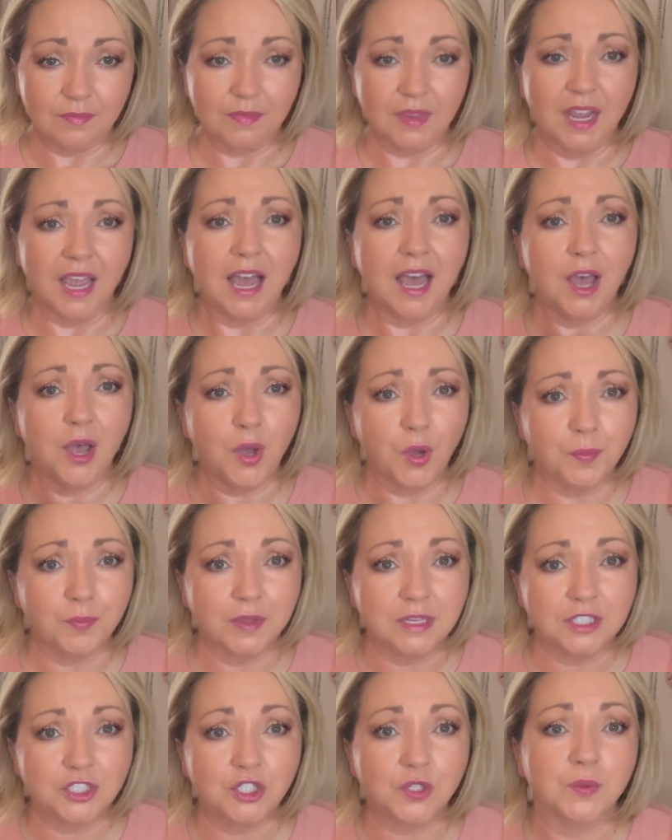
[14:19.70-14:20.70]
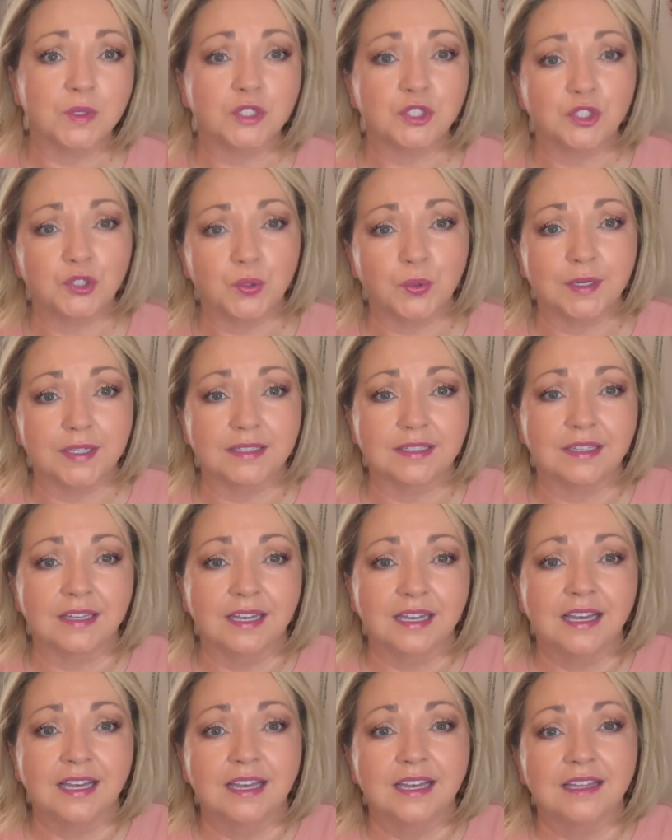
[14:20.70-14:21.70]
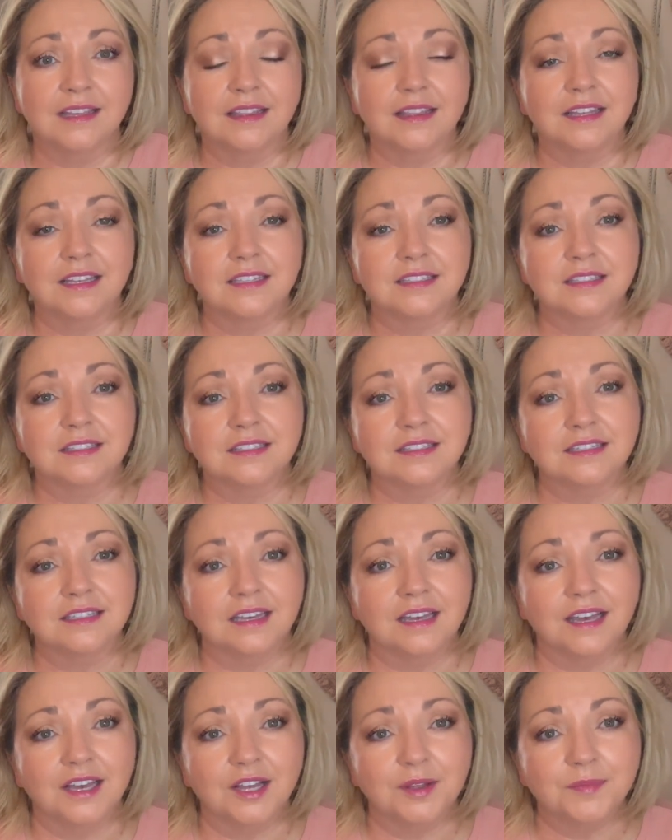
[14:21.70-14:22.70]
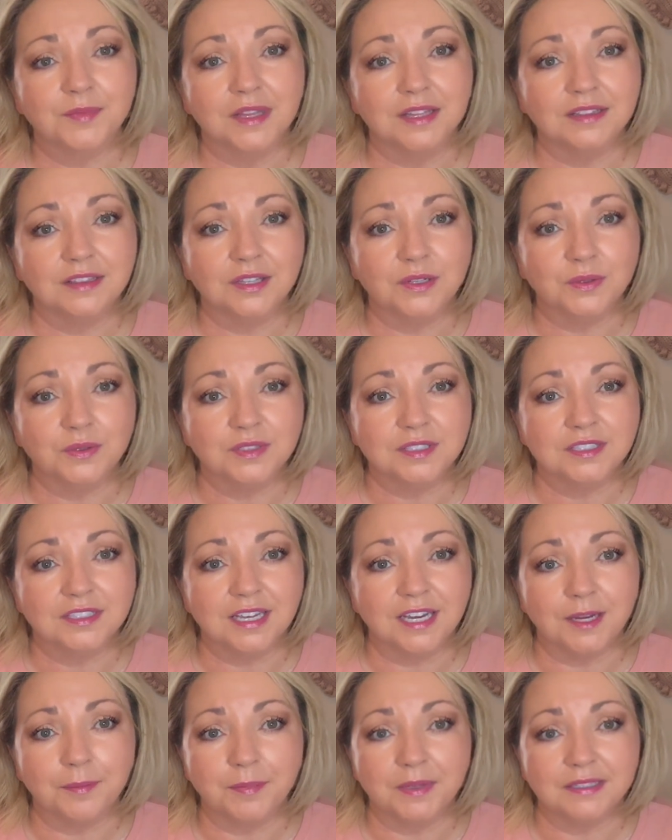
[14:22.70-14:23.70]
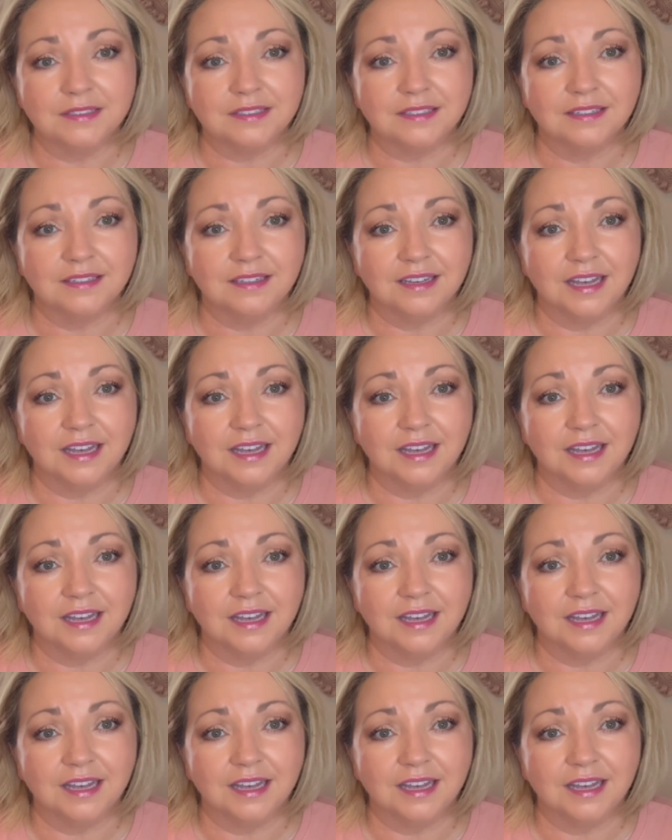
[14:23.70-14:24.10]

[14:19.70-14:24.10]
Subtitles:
I hope that you enjoyed this little segment.